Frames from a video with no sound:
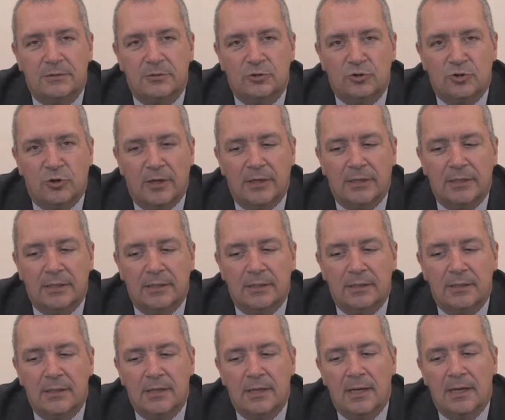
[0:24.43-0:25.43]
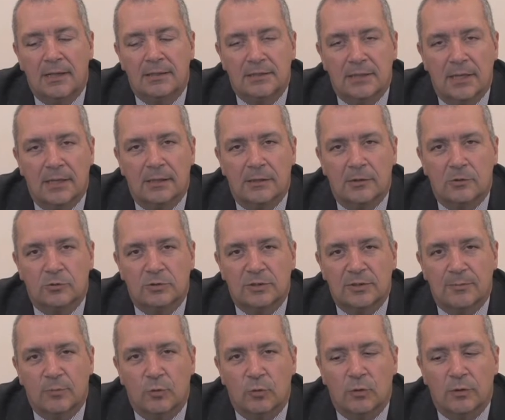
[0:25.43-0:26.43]
training and technical
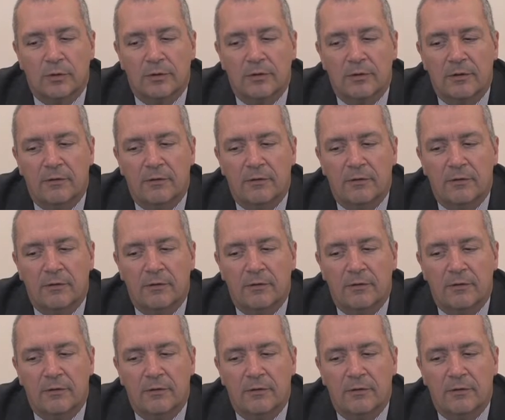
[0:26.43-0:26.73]
support